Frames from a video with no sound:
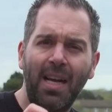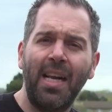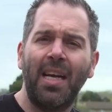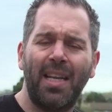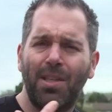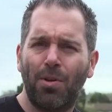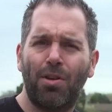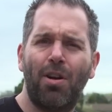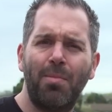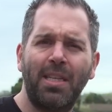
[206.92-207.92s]
And that's what
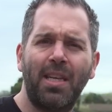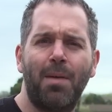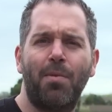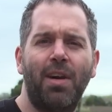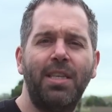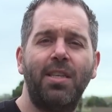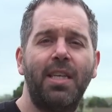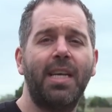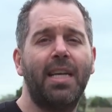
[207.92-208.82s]
chromatic aberration is.